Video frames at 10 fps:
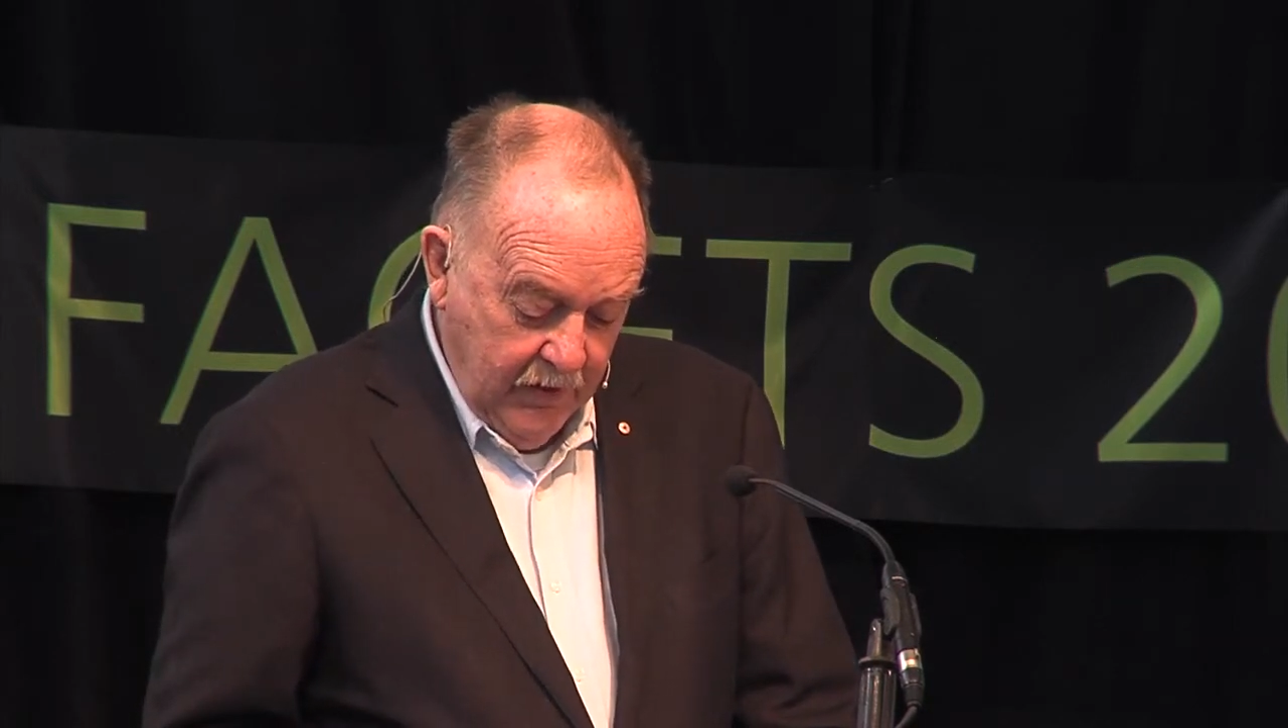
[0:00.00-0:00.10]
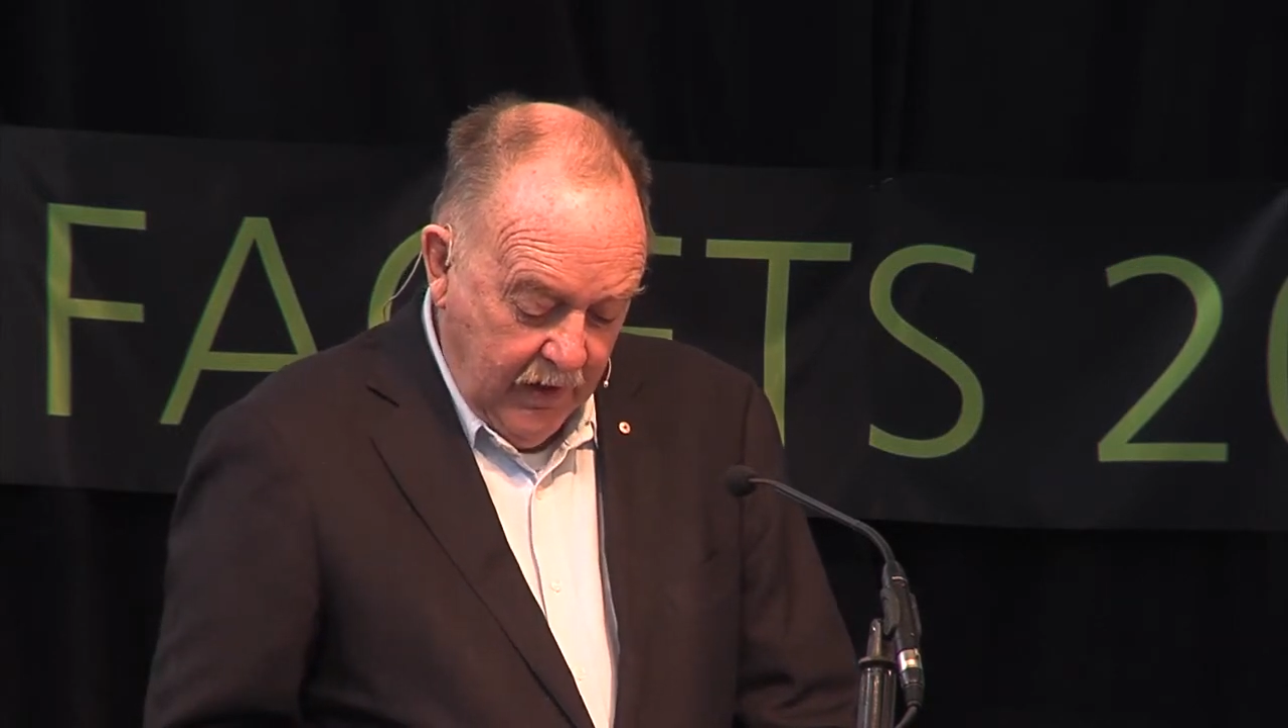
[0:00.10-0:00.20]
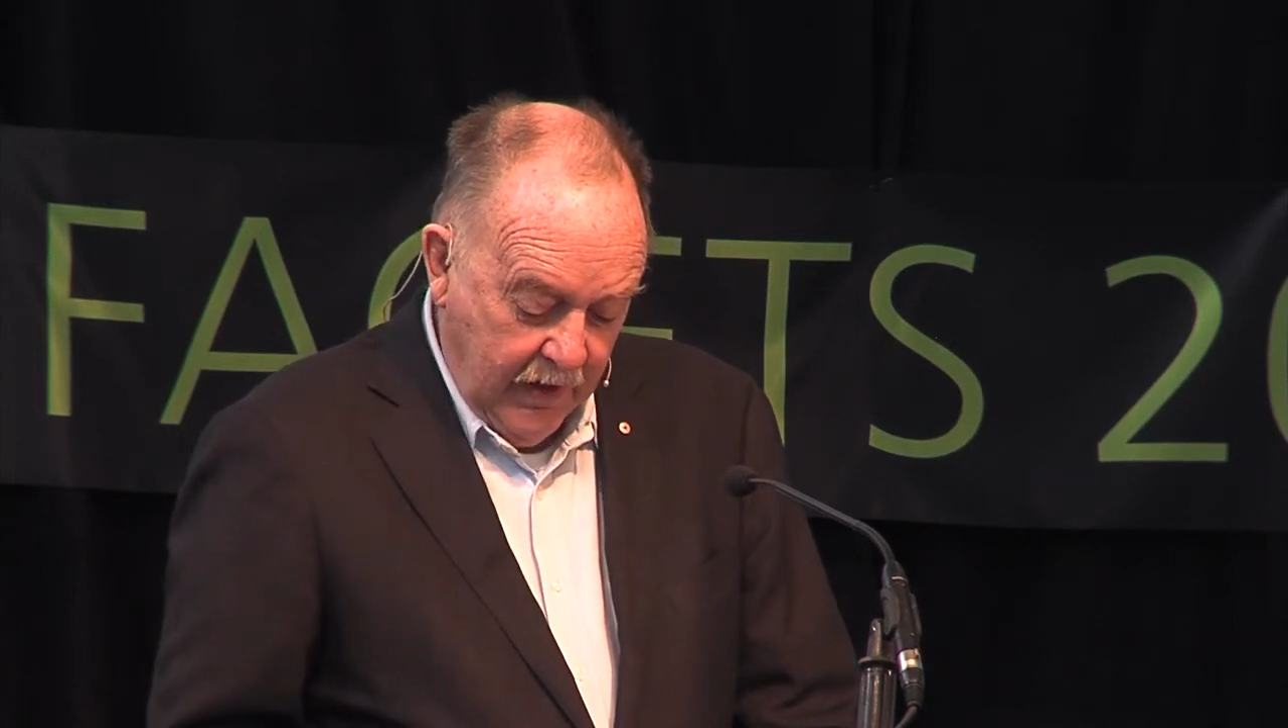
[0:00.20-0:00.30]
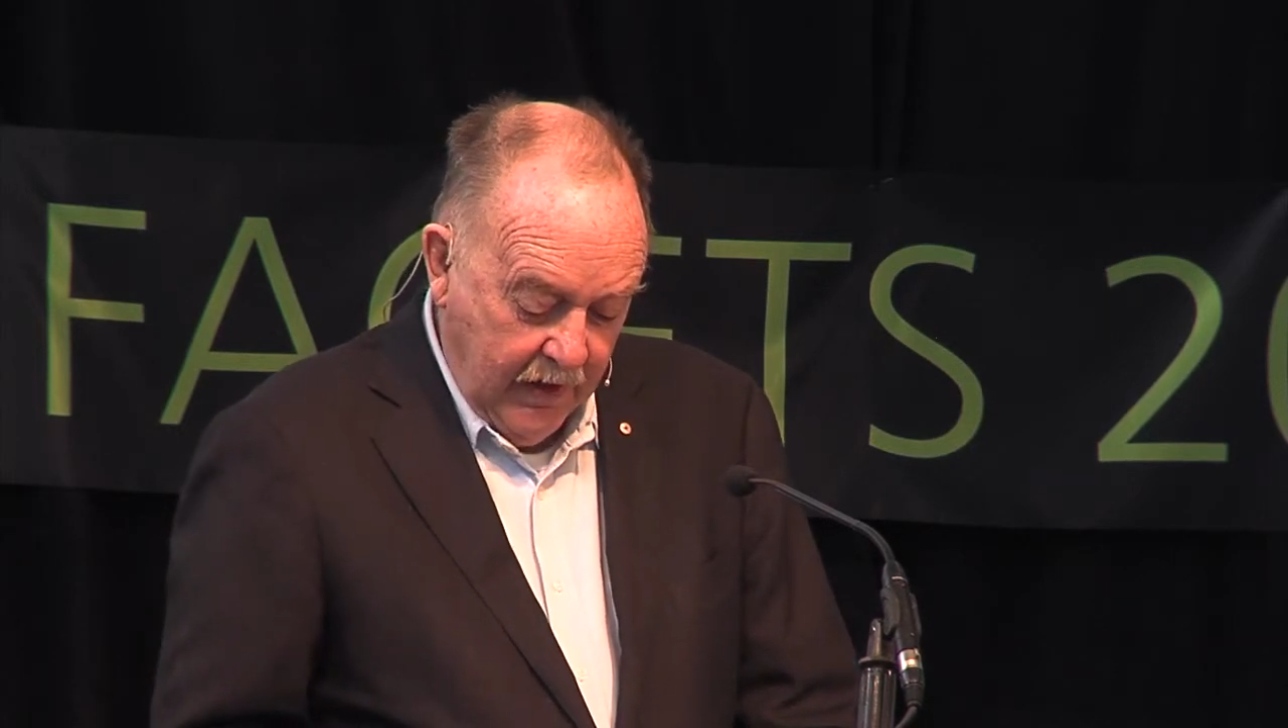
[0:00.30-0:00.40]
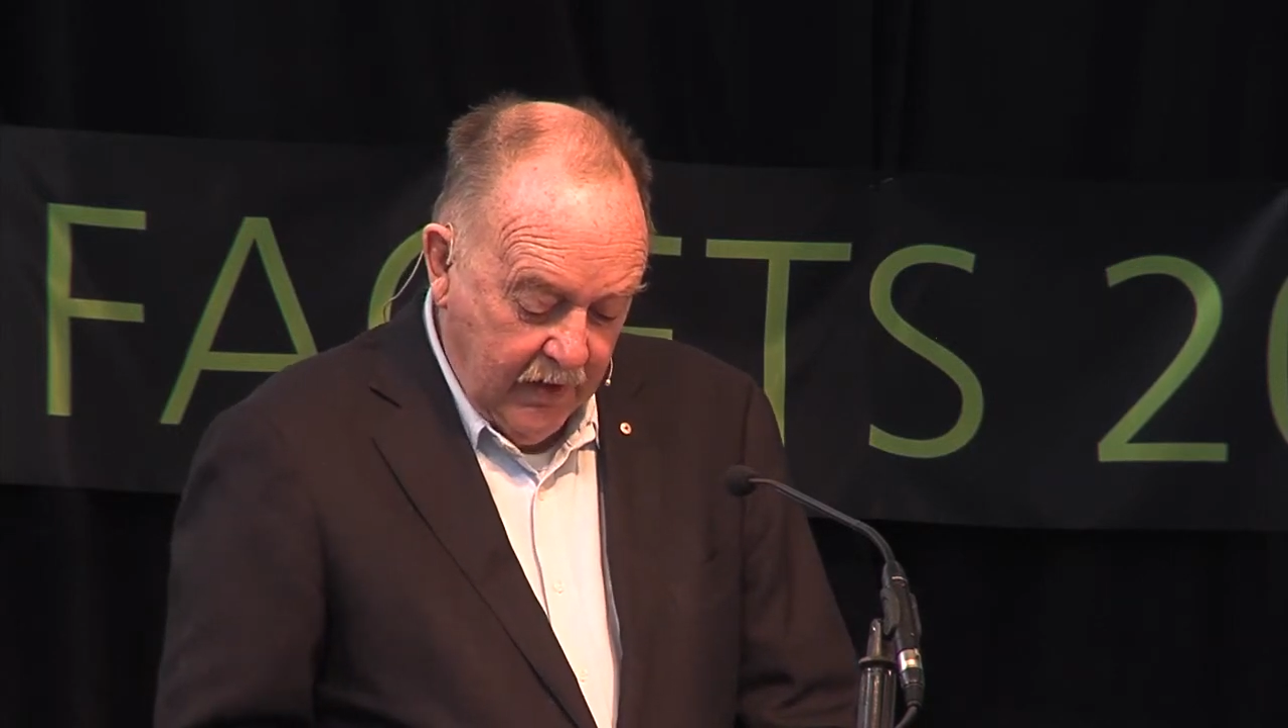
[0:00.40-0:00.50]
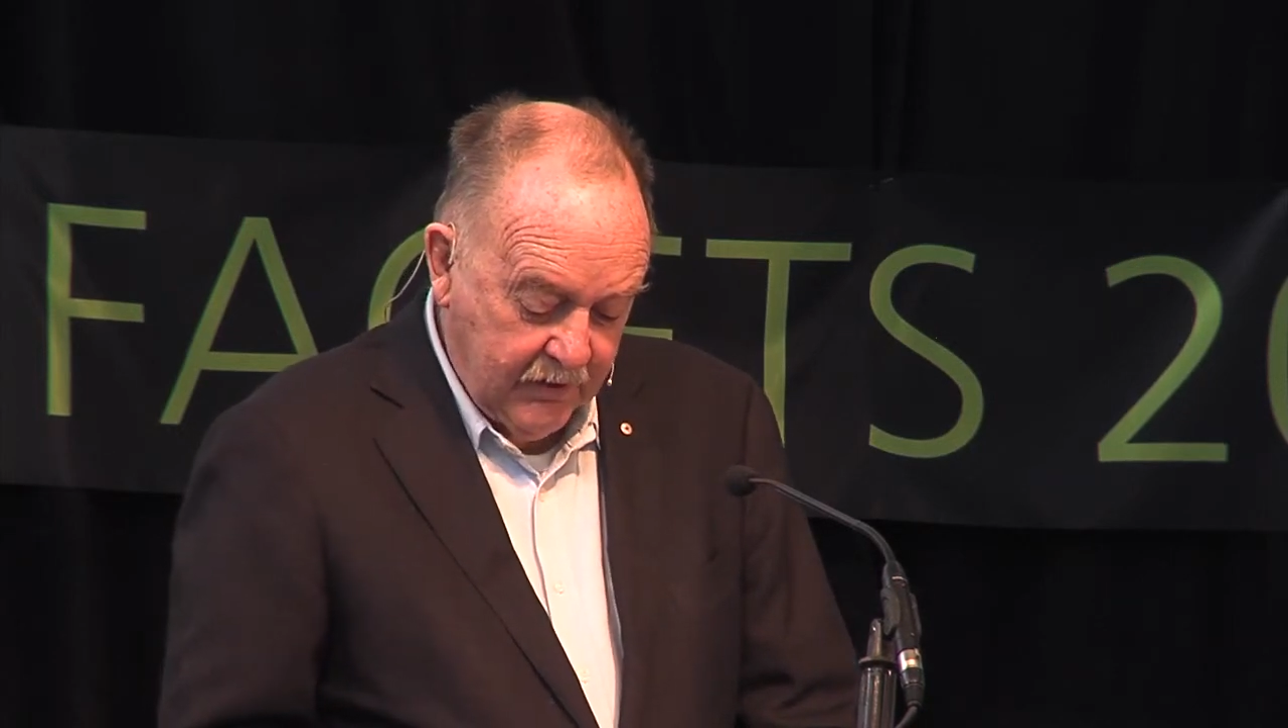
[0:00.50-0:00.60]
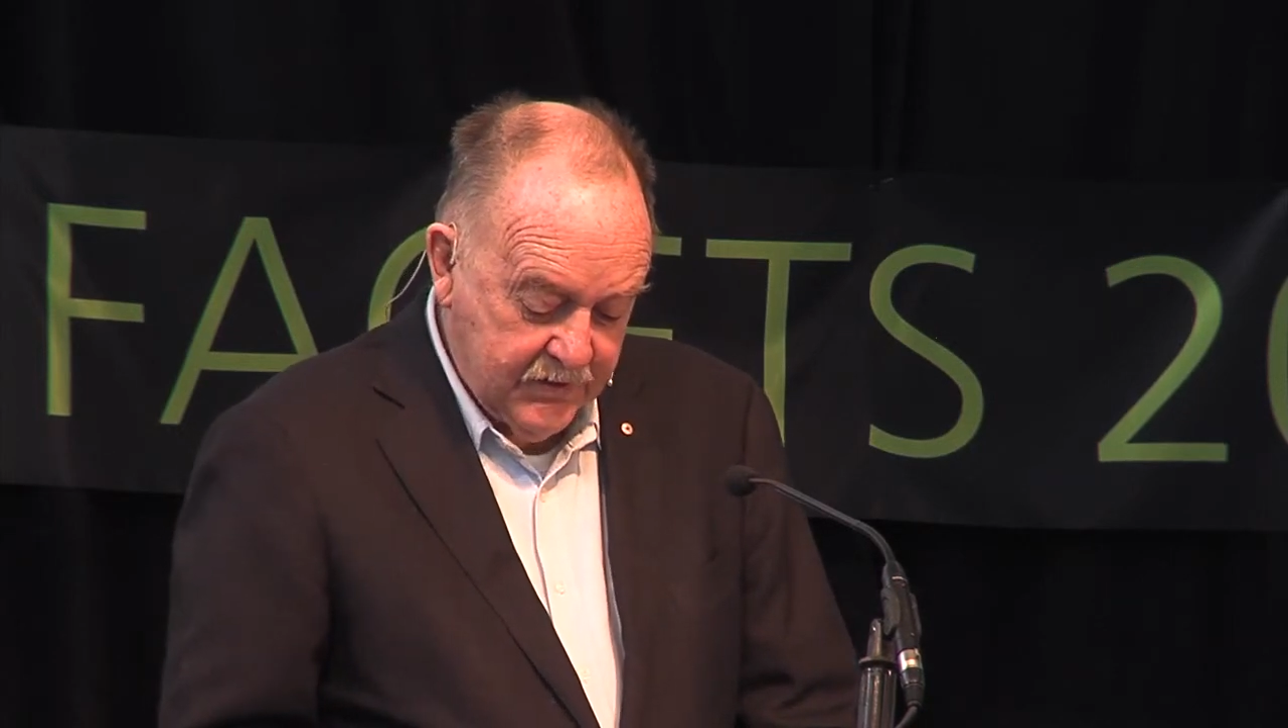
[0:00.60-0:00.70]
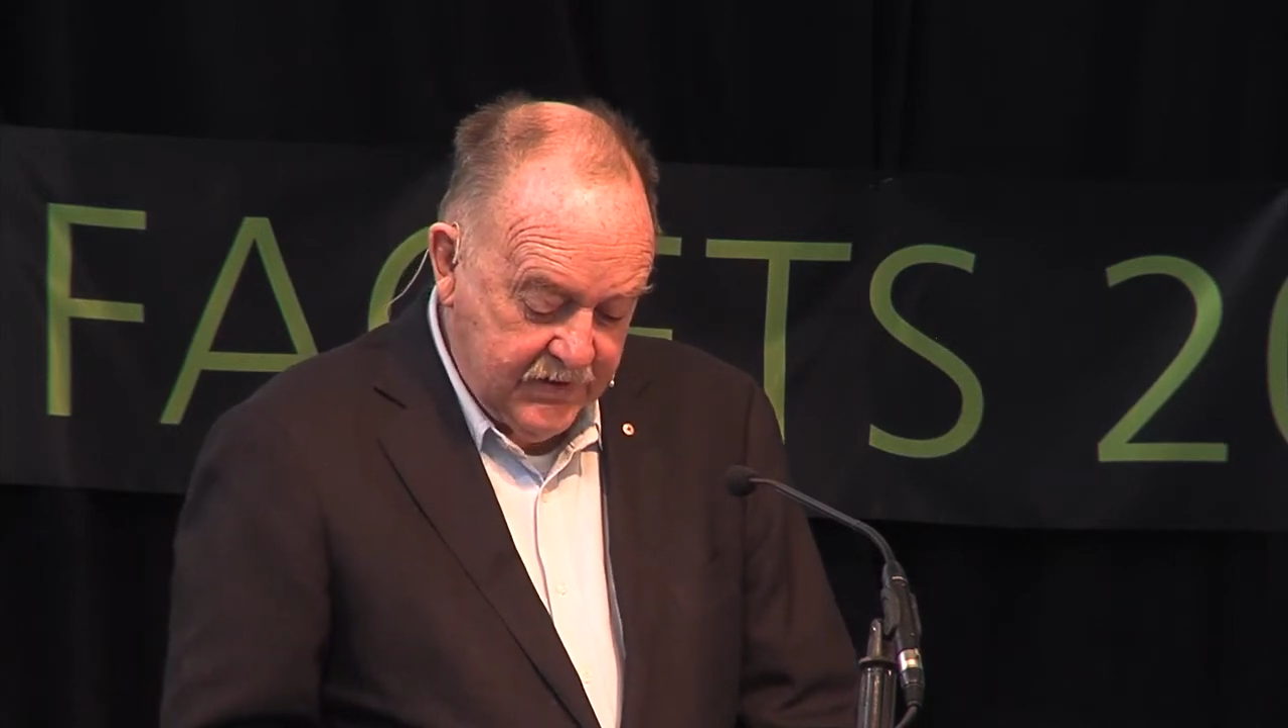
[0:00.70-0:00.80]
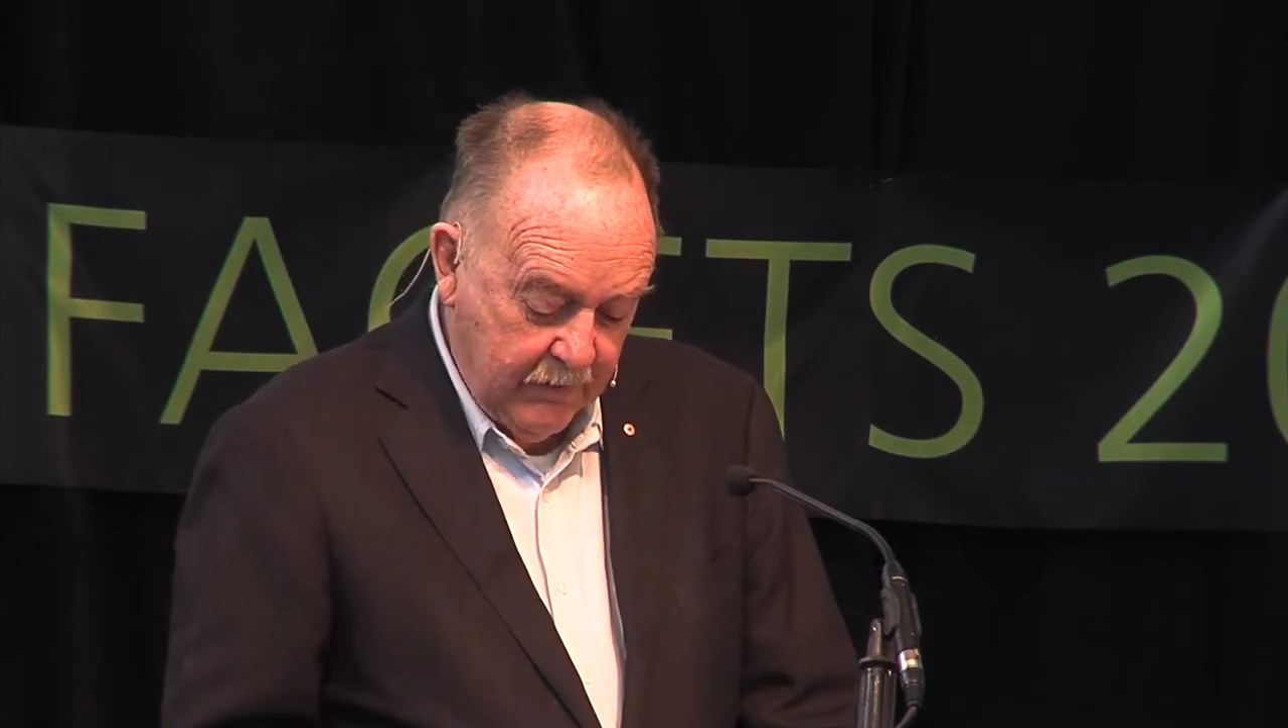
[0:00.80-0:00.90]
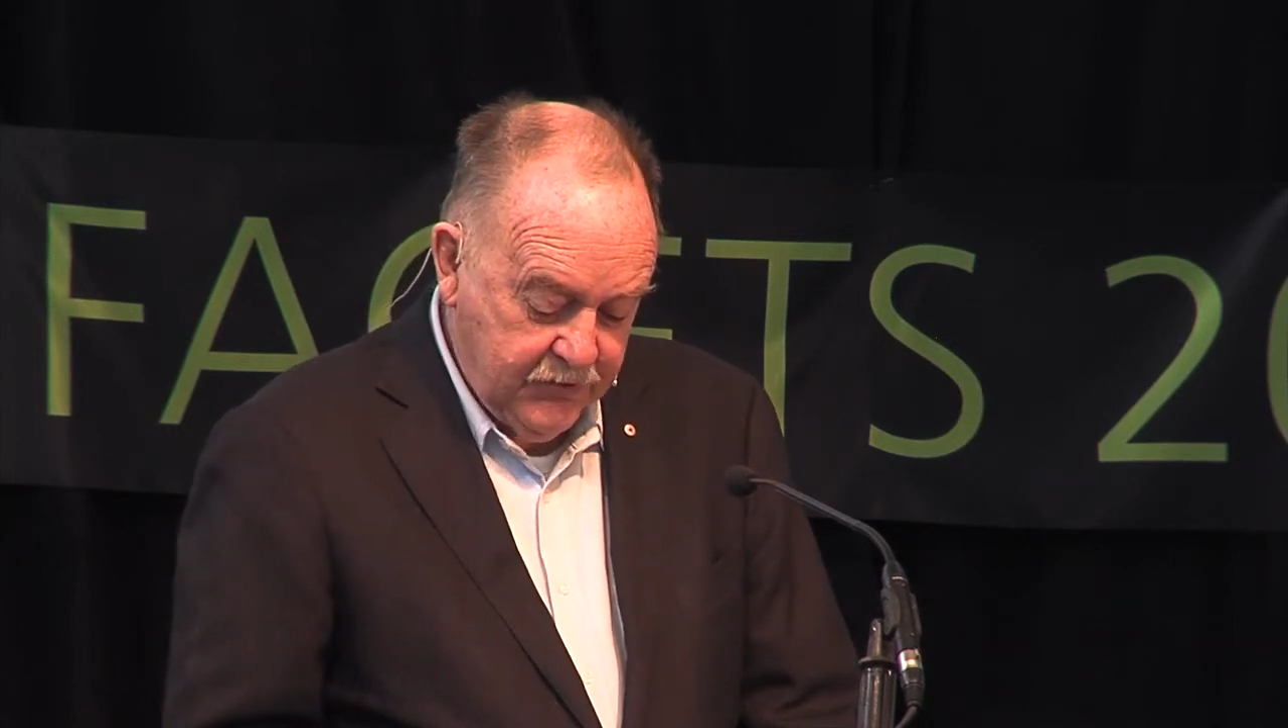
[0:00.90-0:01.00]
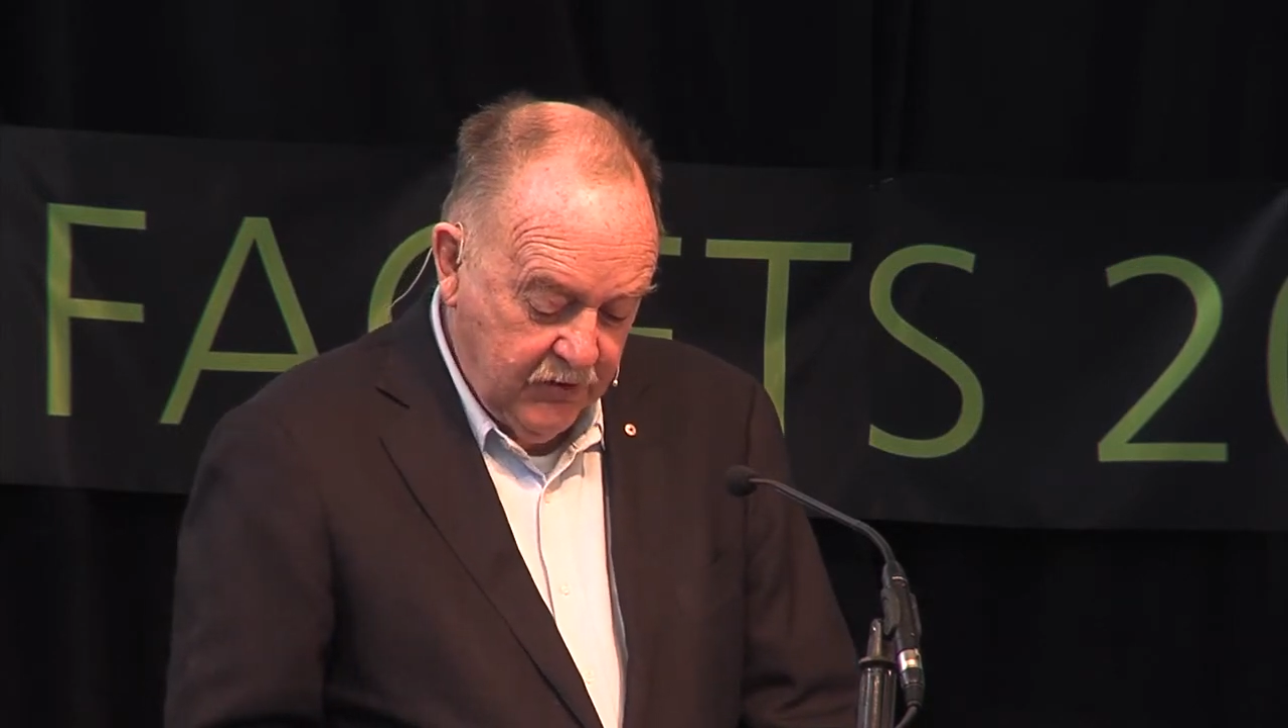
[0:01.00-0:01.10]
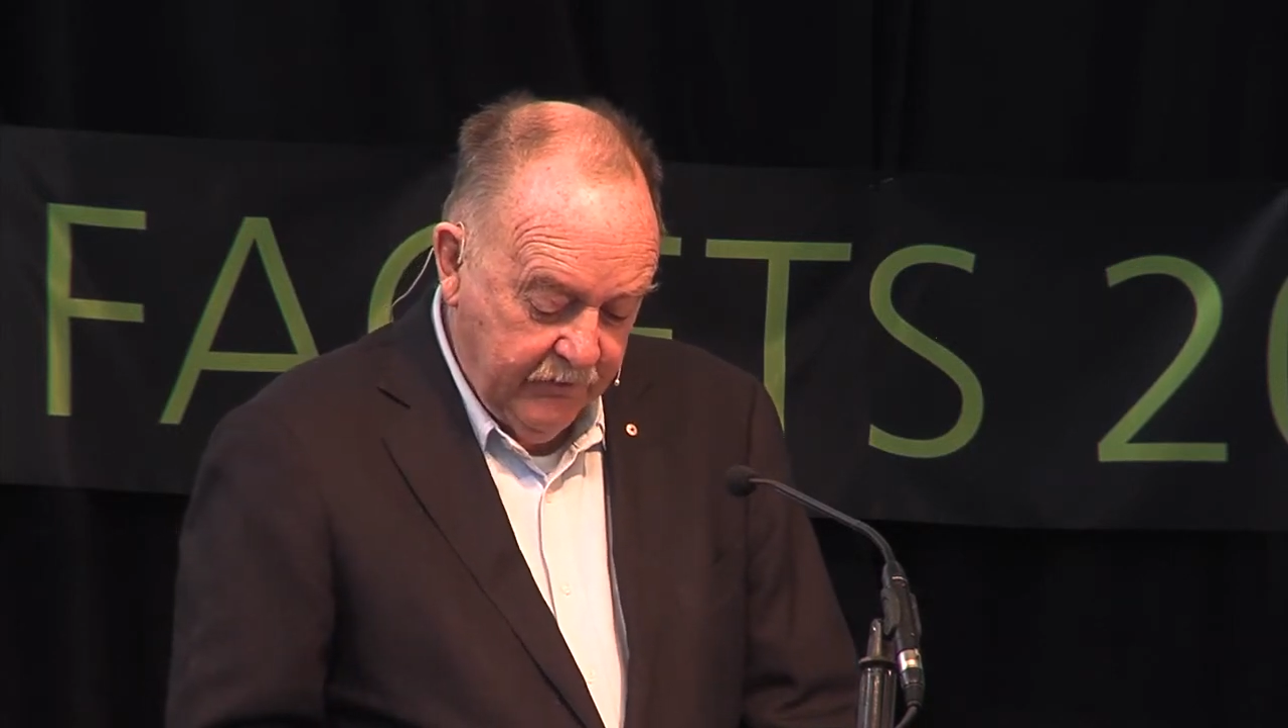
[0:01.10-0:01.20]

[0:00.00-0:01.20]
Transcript: and our consumption